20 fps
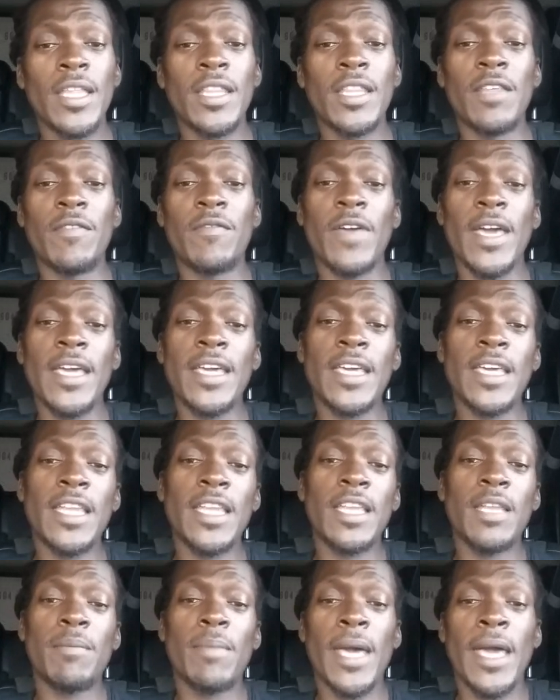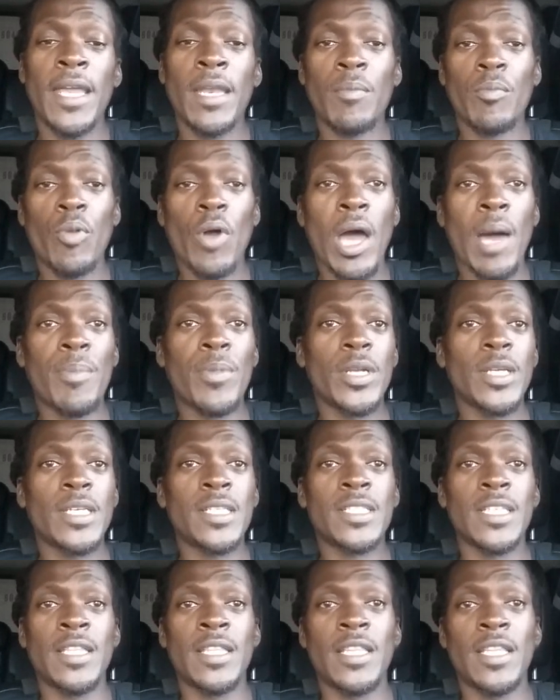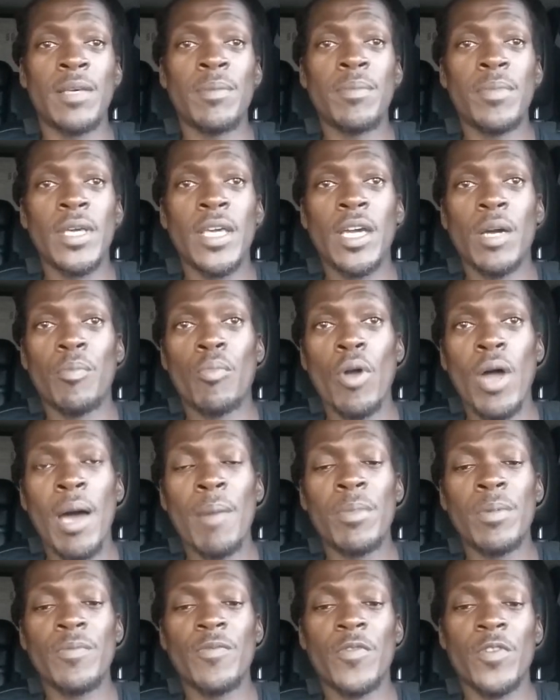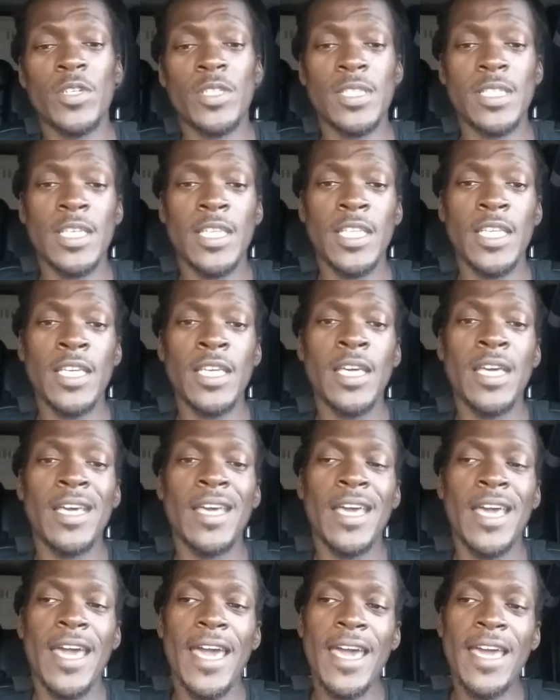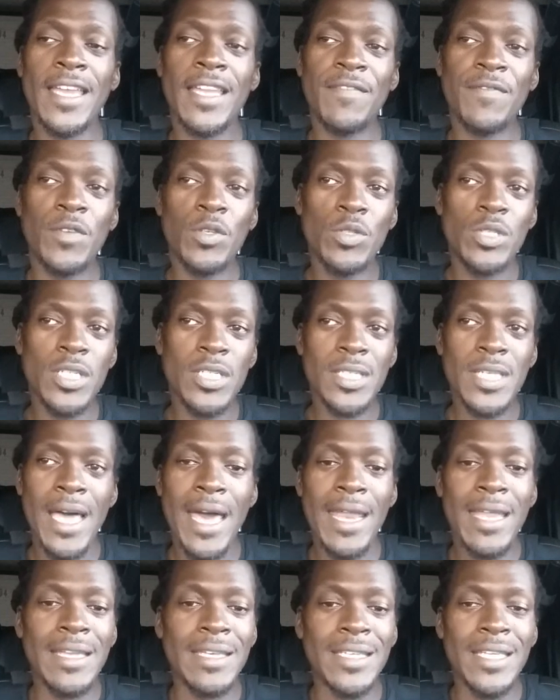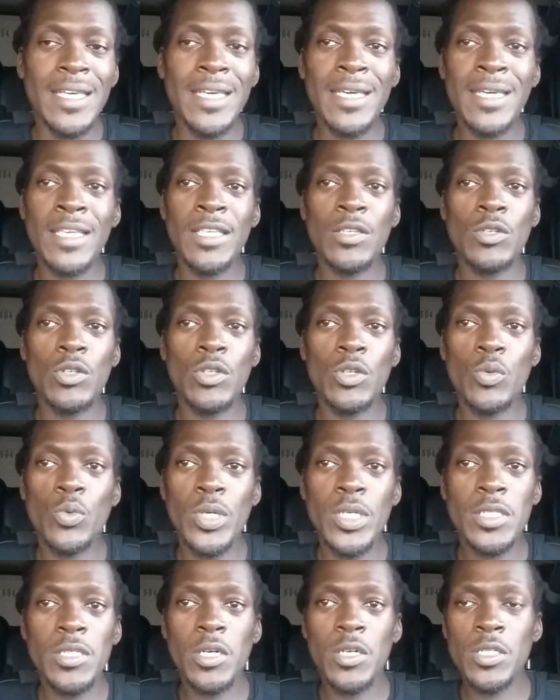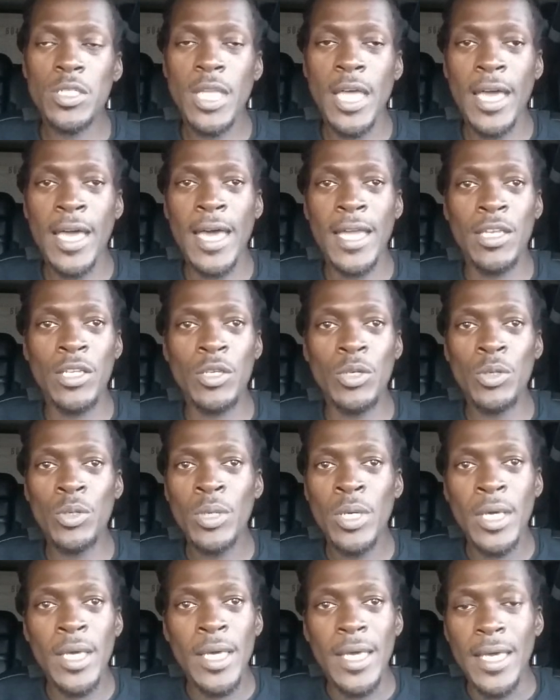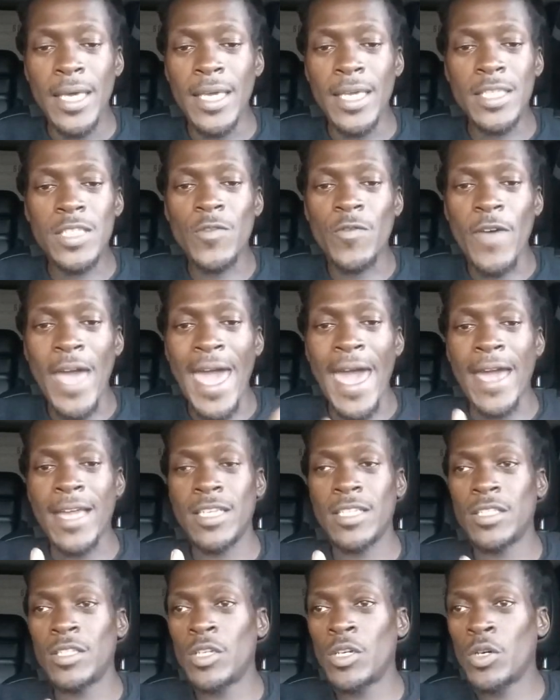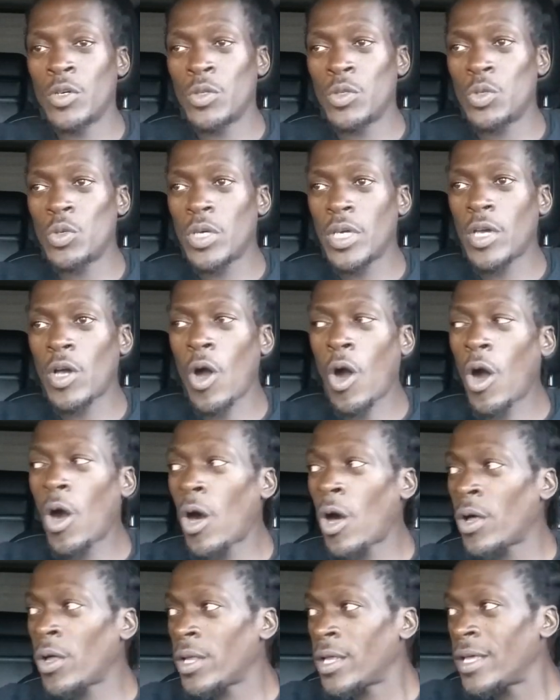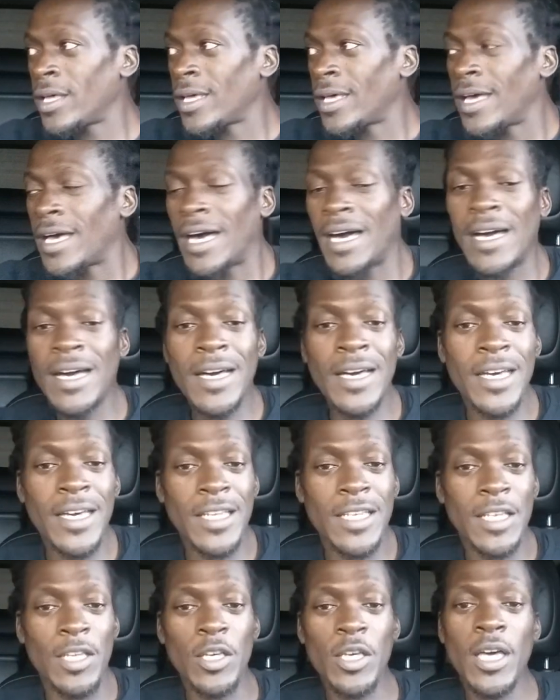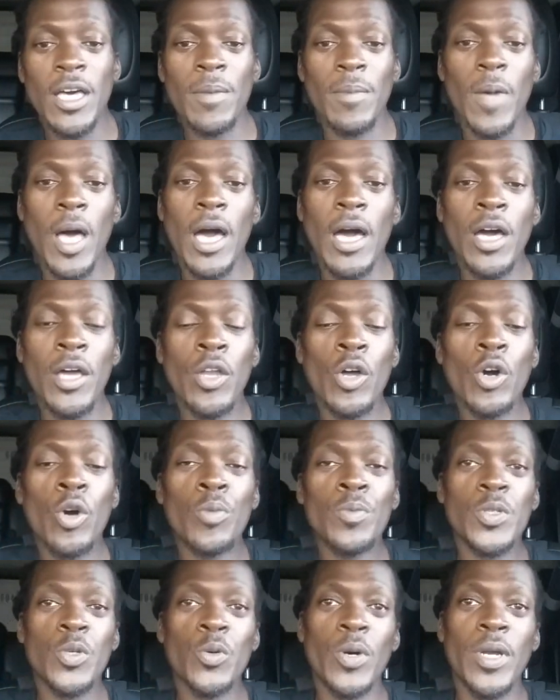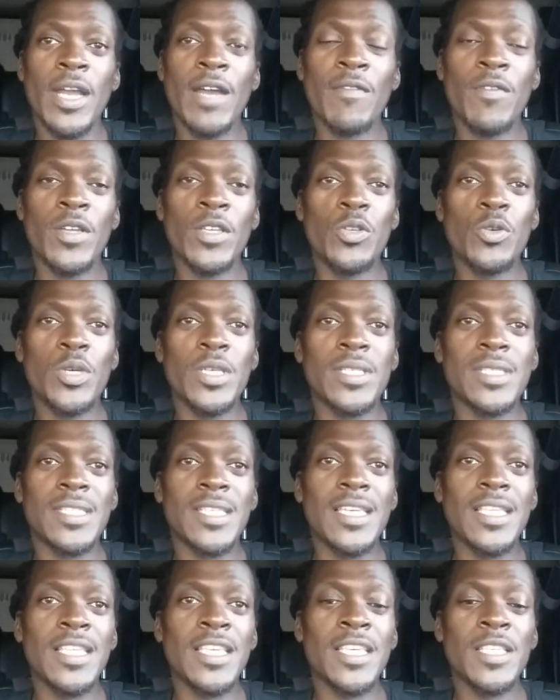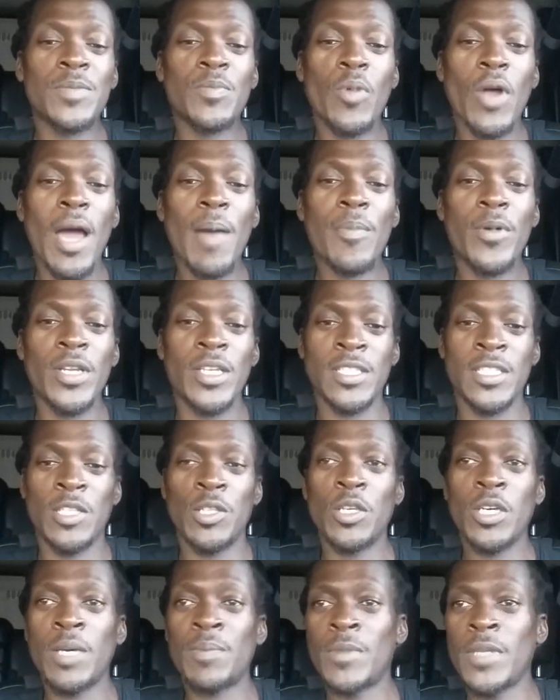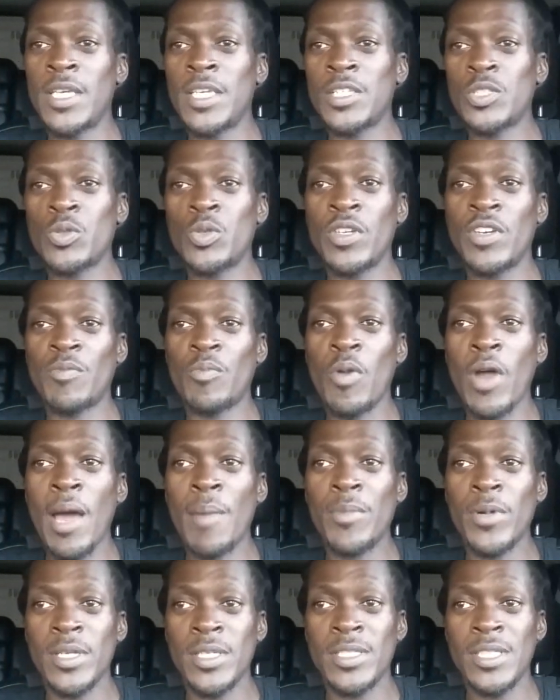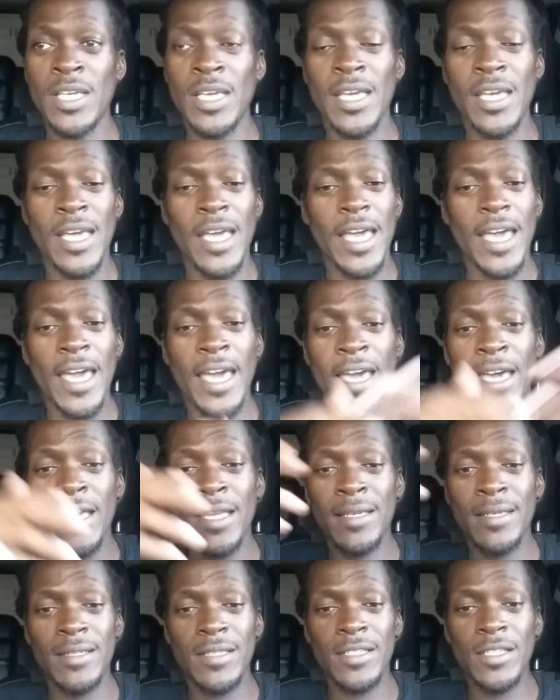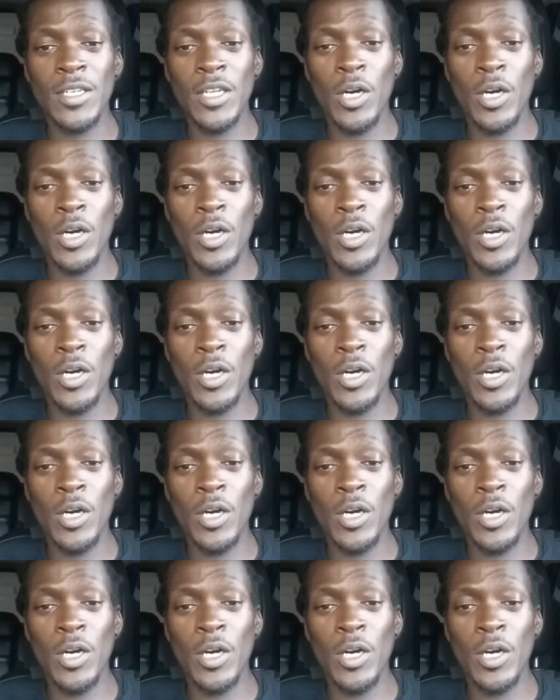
the vacant and abandoned properties and them being a problem for the city. And if you just kind of dig and you do research like I do, it's fact. You could call HUD, look up HUD homes or whatever, and you can see these properties and look up the history of properties. And,